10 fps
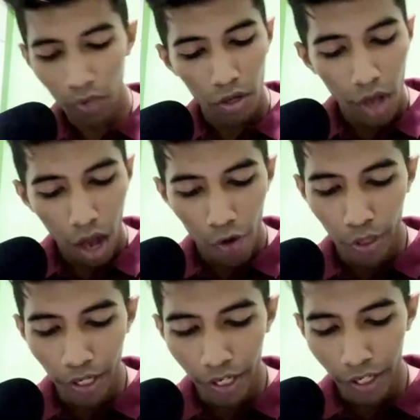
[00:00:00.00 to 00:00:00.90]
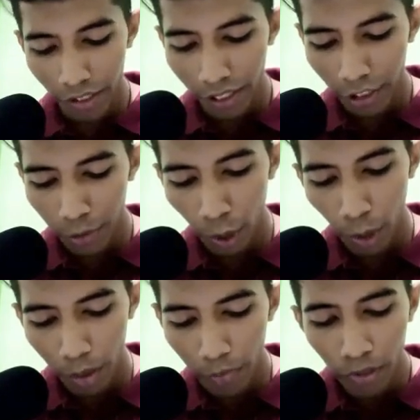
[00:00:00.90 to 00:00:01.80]
how you can understand this
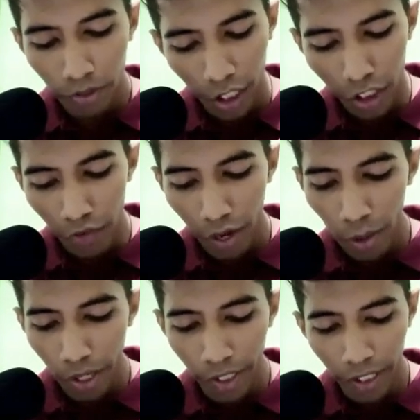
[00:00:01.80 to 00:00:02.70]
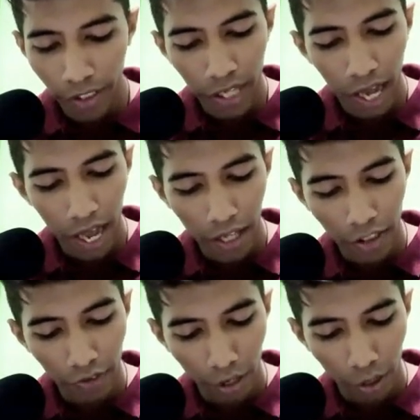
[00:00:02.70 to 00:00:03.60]
problem? This value contains the highest
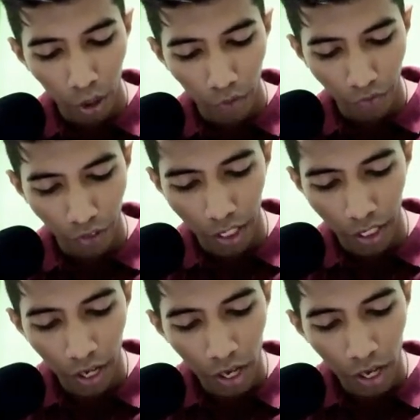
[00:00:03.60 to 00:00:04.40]
value of 3.